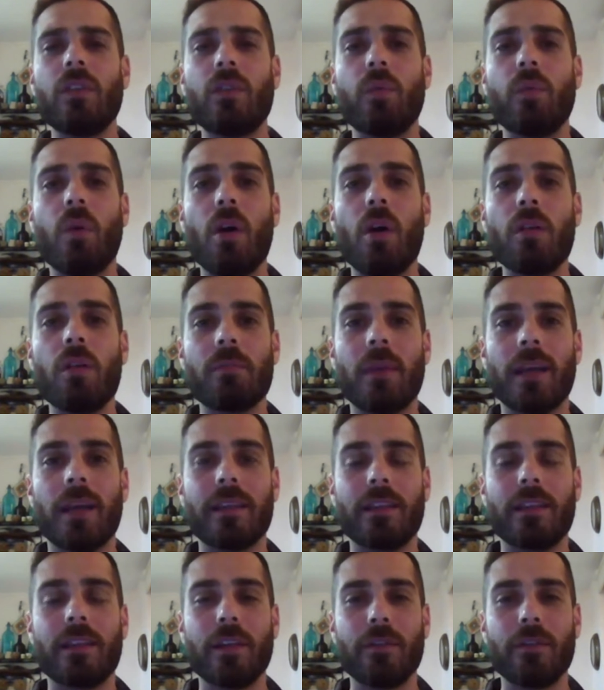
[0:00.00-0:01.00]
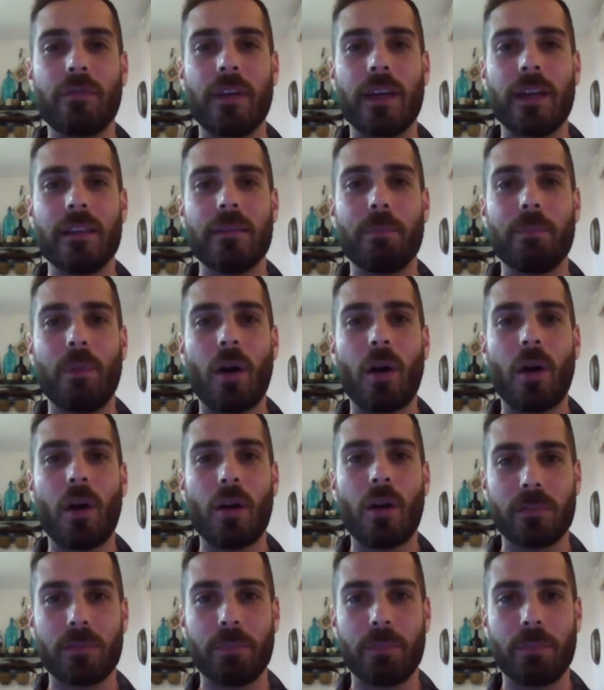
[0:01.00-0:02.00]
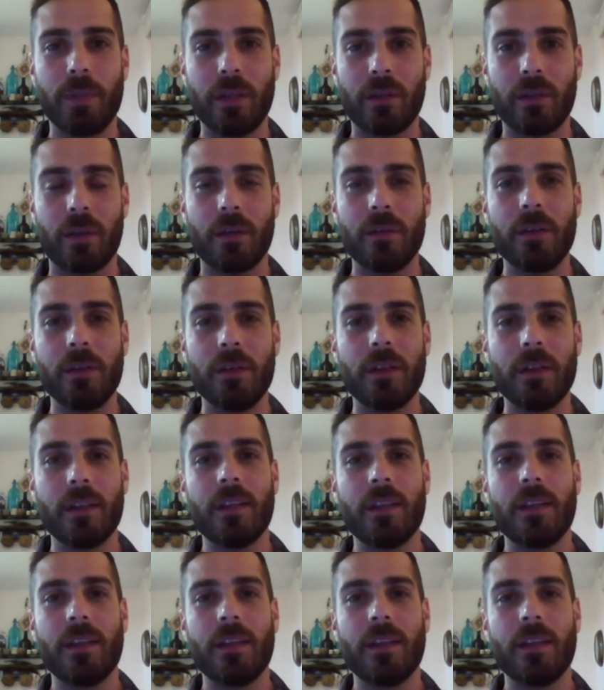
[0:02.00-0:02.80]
to quote my good friend Paul Shapiro,